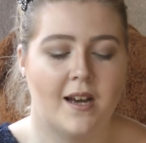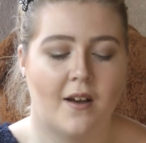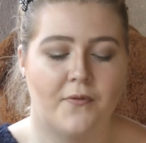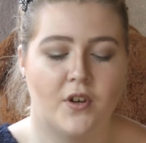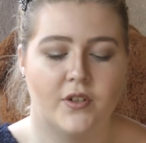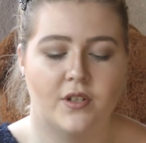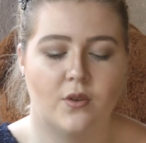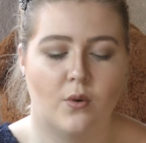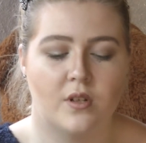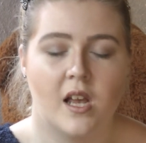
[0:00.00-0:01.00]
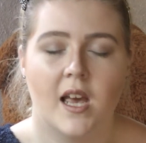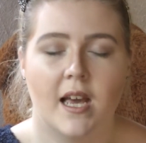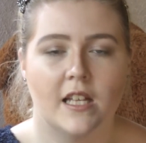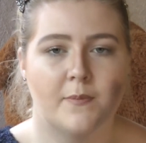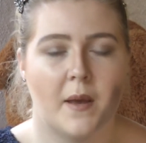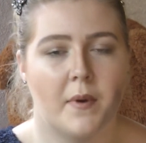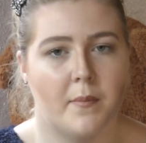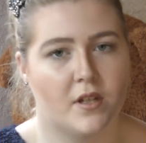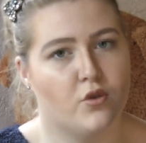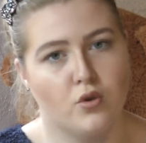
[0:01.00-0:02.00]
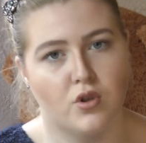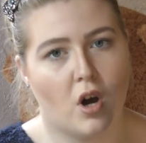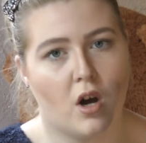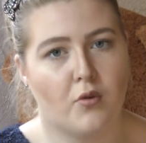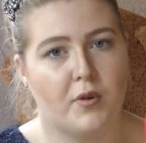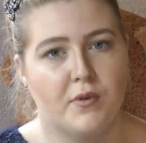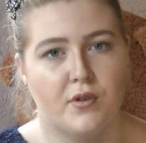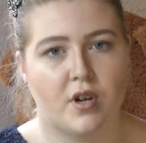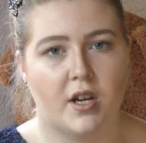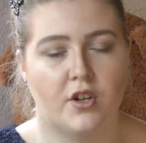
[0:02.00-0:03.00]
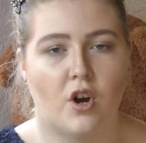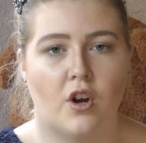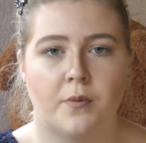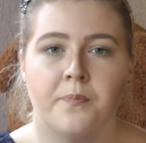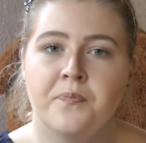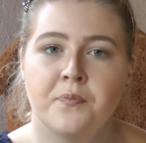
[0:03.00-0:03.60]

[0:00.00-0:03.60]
I first thought it's maybe a bit too dark when we tried it on